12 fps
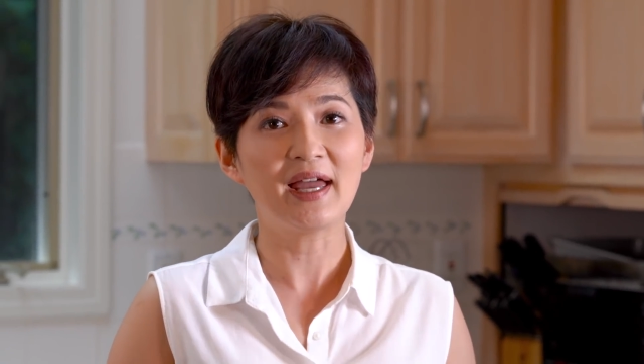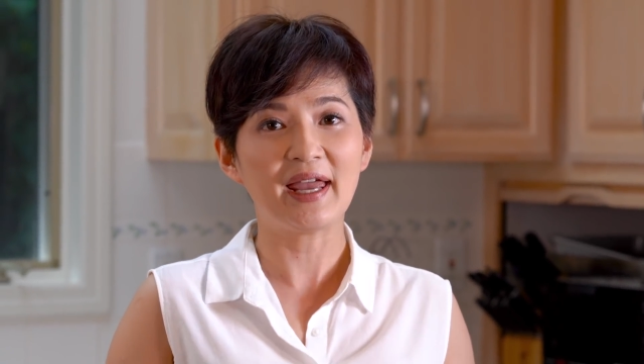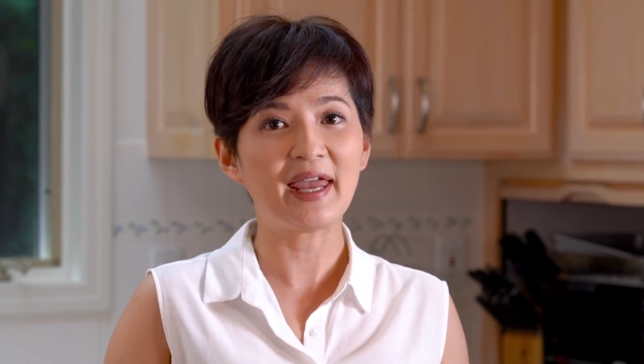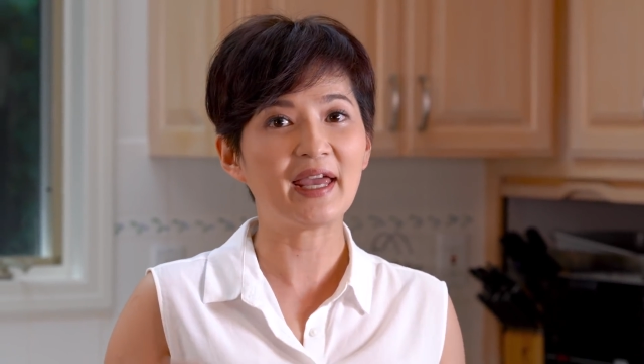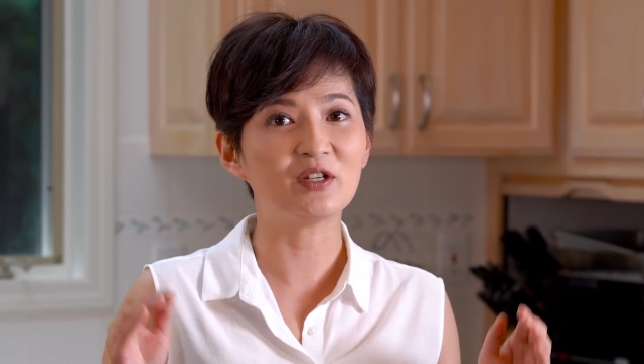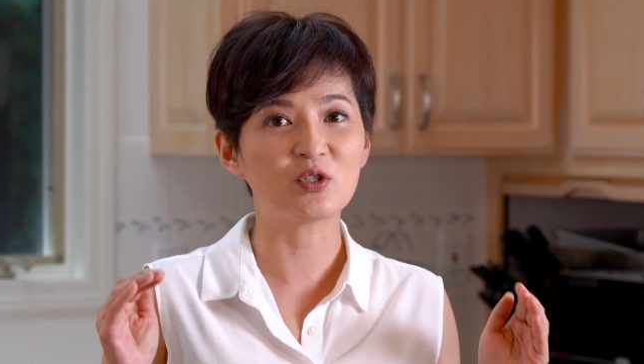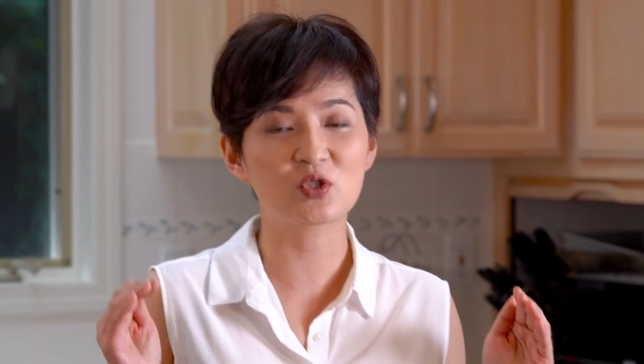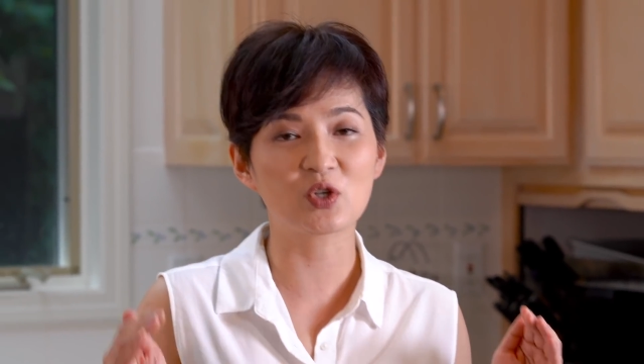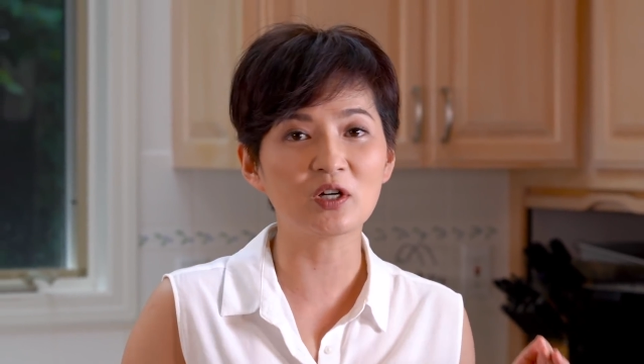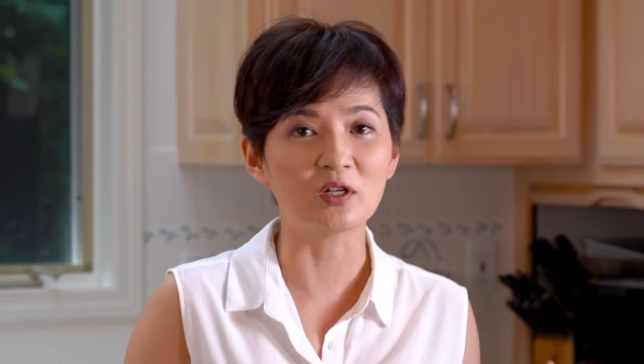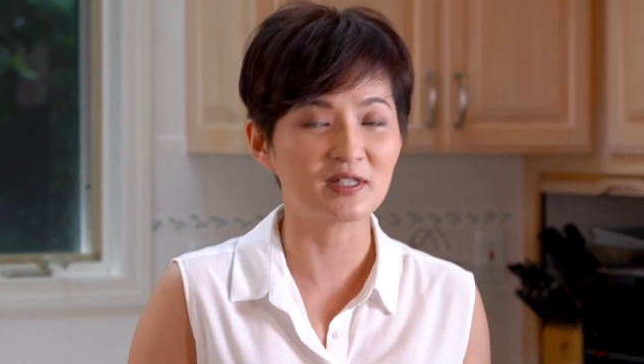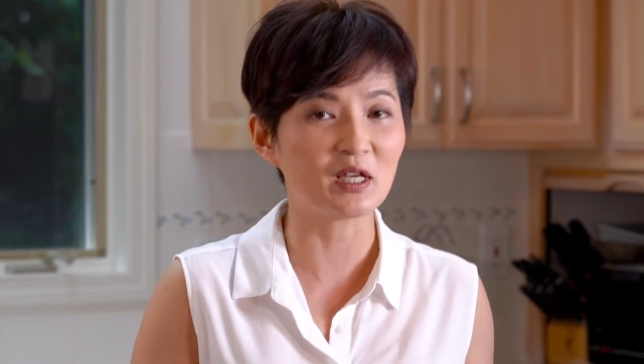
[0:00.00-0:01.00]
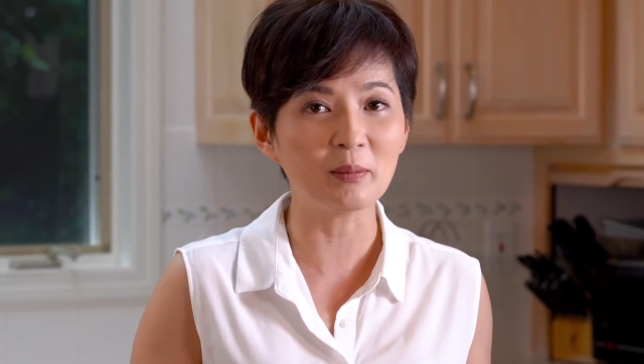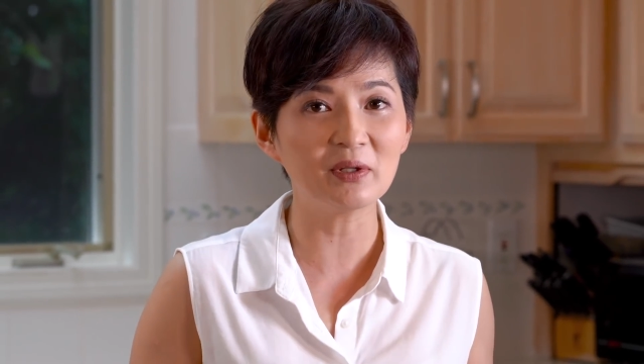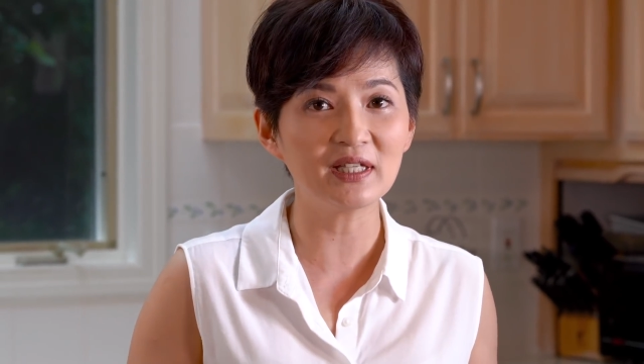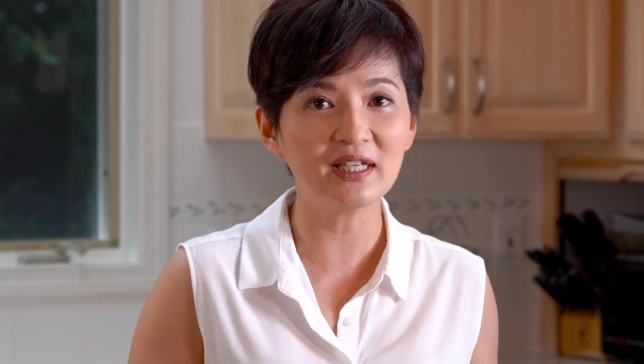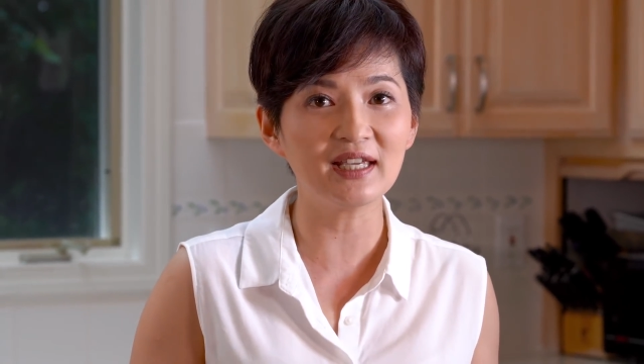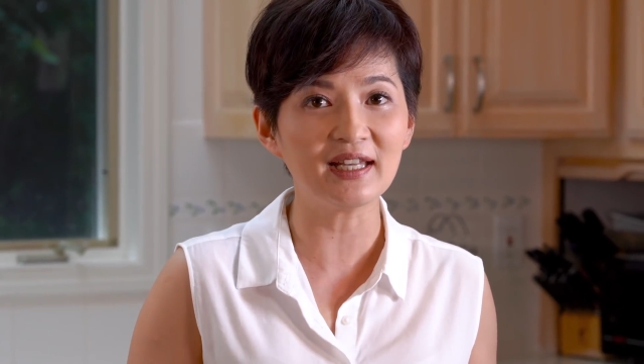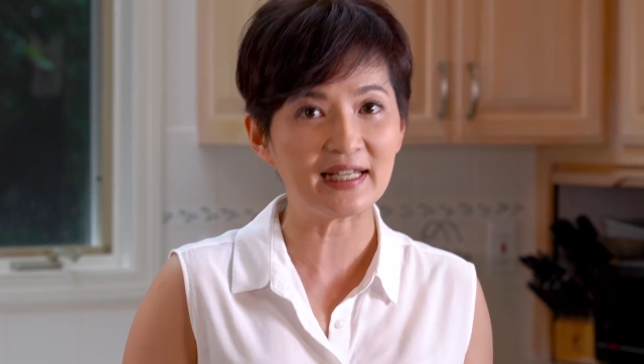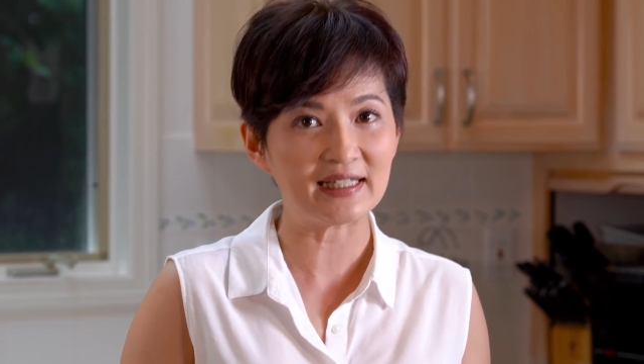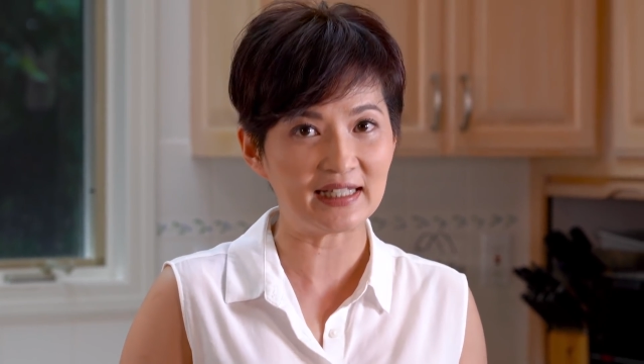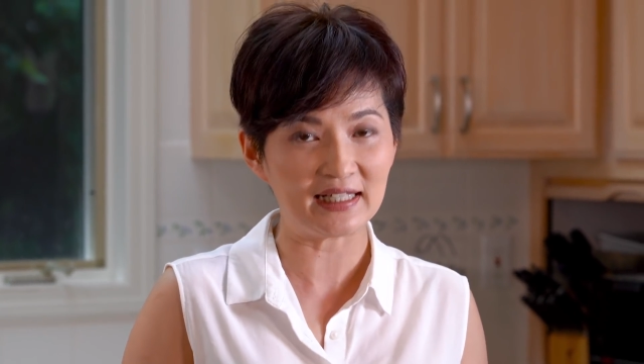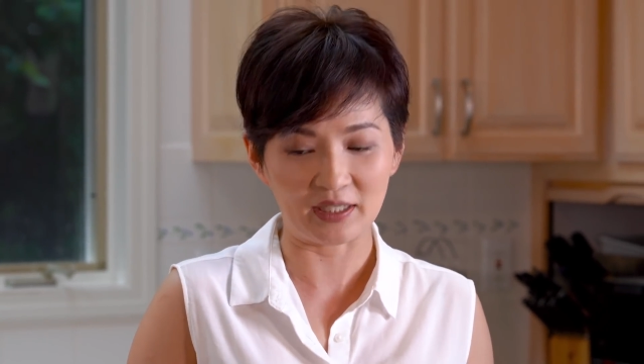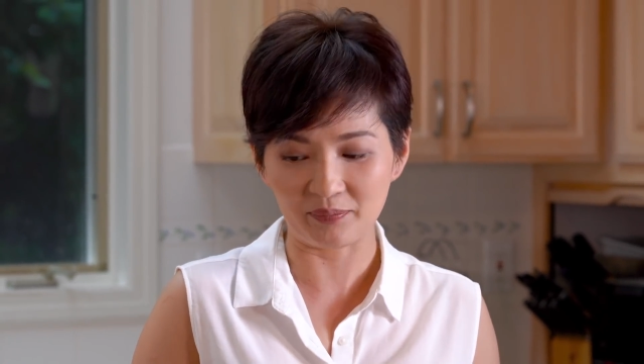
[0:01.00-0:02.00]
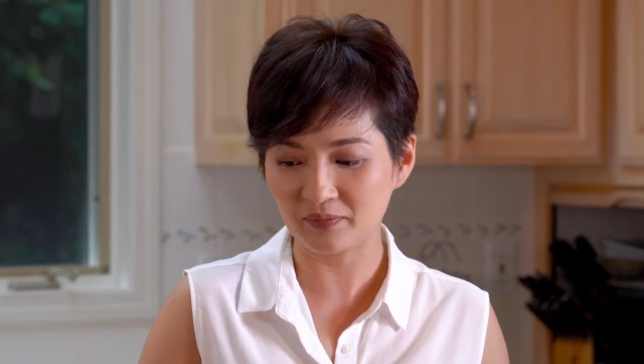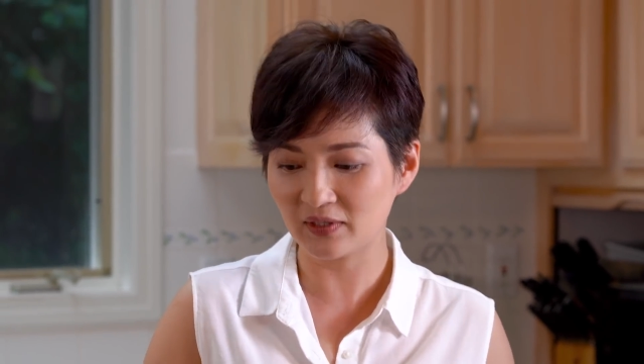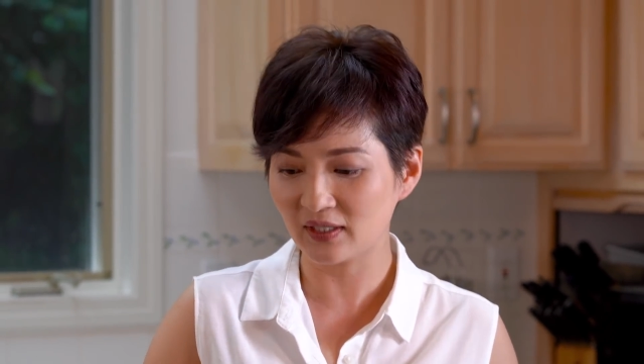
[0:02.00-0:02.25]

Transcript: and you start assembling it and eat it.